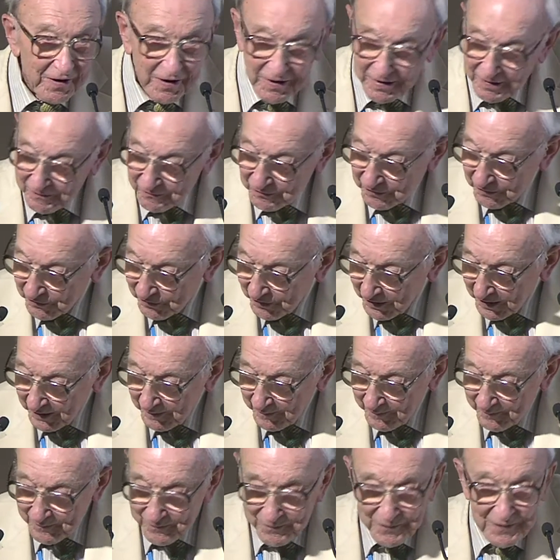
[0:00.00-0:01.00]
I have the thing?
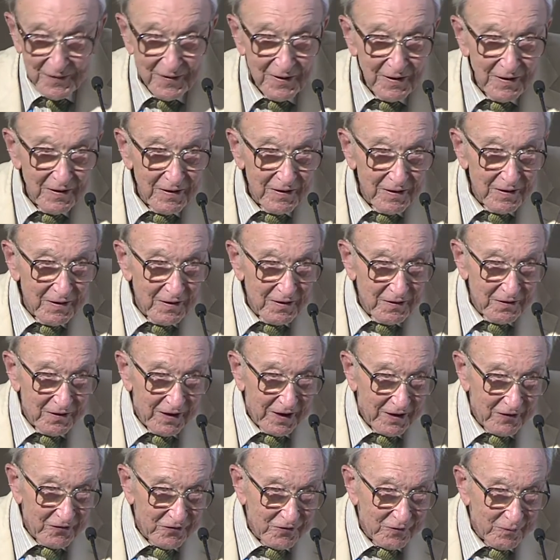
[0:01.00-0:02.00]

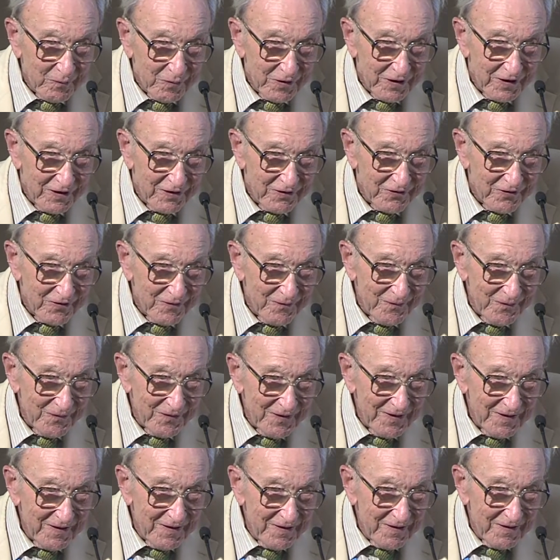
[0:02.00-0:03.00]
Next, please.
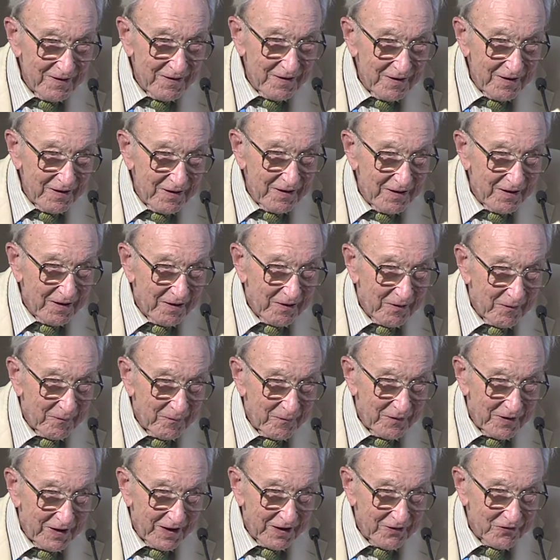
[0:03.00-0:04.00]

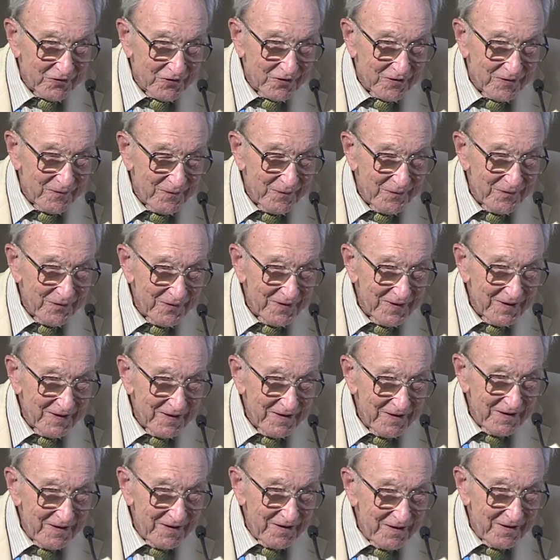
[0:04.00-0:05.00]
Next.
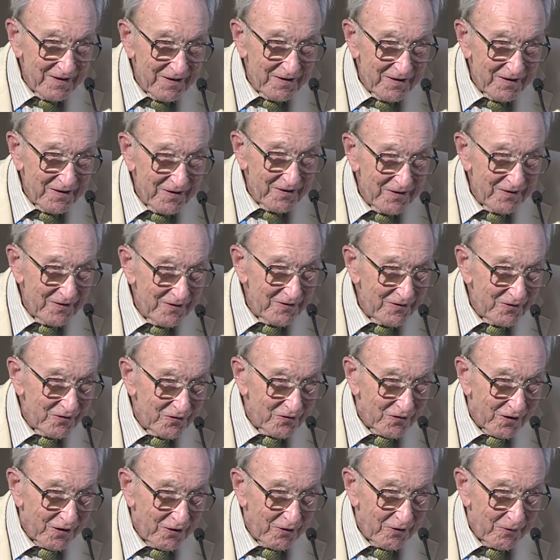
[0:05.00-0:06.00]

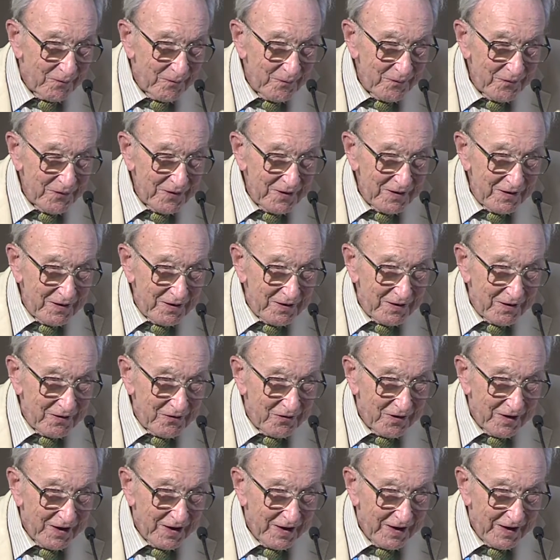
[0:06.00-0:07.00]
So
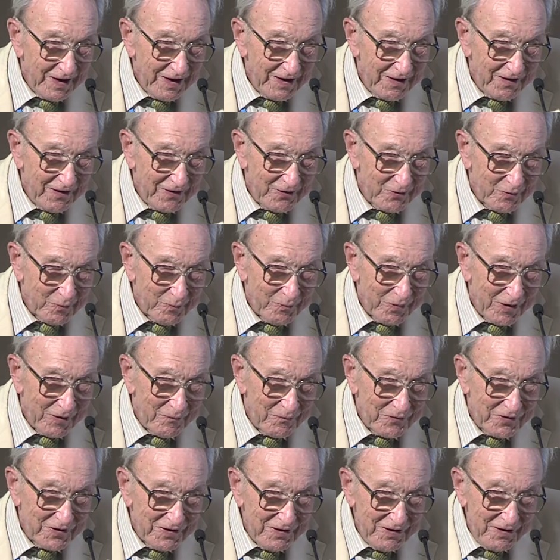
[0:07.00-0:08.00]
the air is
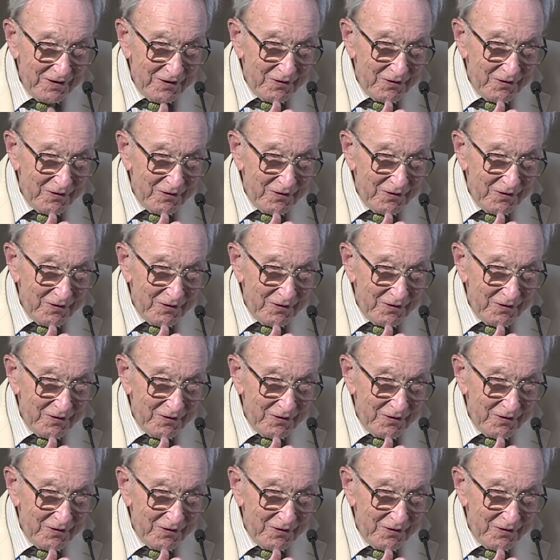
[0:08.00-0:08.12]
pumped